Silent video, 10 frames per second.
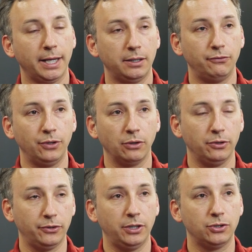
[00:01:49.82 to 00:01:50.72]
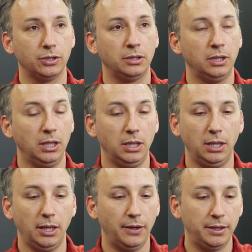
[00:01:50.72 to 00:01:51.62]
and have synchronization,
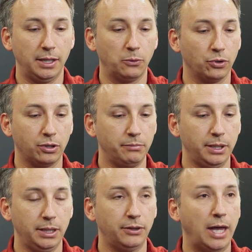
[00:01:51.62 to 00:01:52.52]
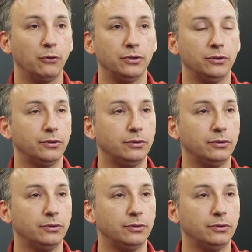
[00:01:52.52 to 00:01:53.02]
that network can be thousands,